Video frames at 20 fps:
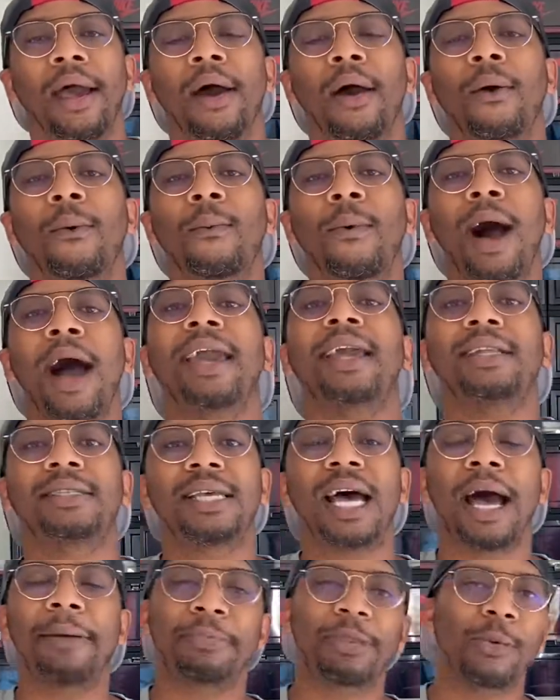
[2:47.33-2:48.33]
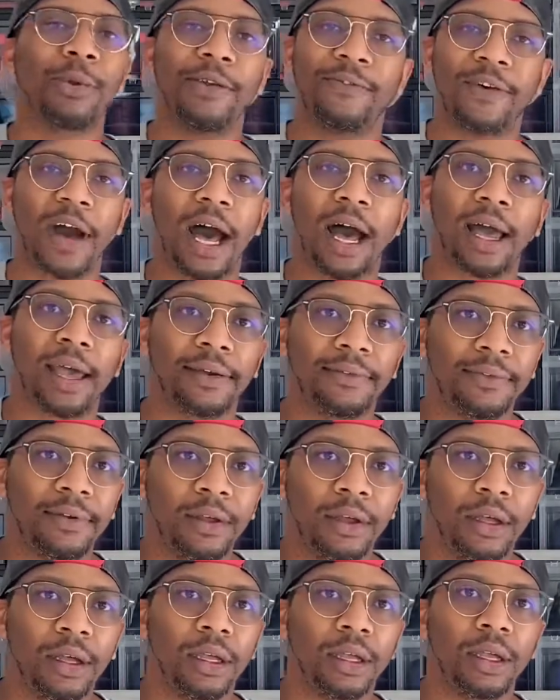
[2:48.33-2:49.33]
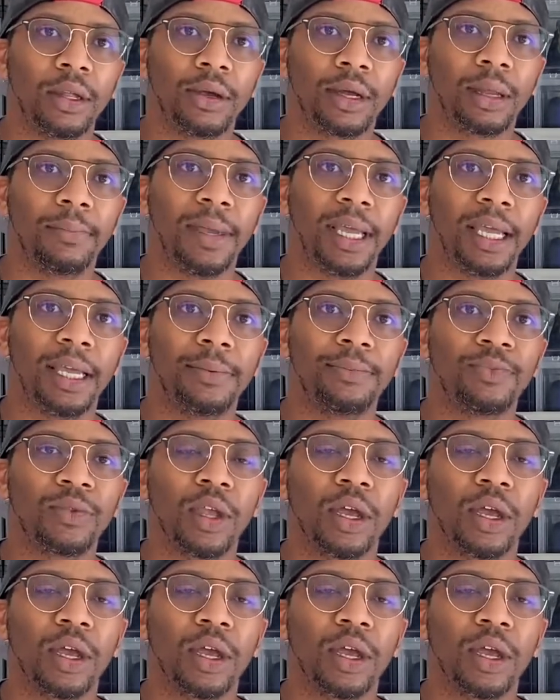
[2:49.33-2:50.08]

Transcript: Why a top three five? You know what I mean?